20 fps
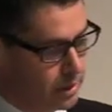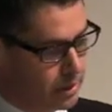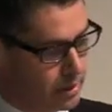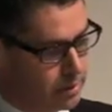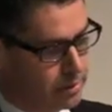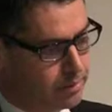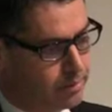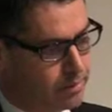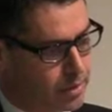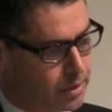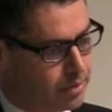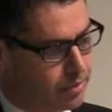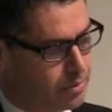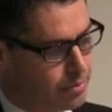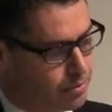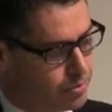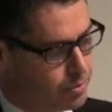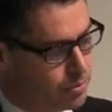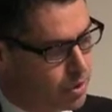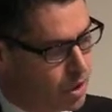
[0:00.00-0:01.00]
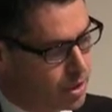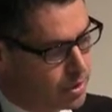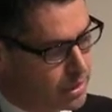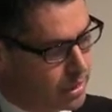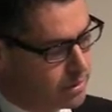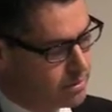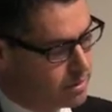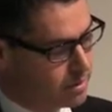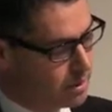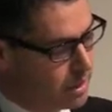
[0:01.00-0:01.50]
uh, through
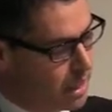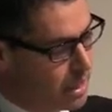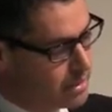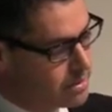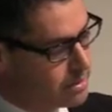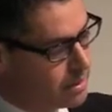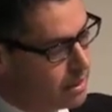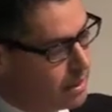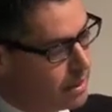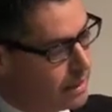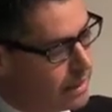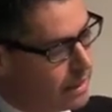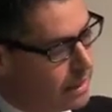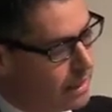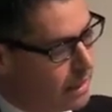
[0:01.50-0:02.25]
contacts in Gaza.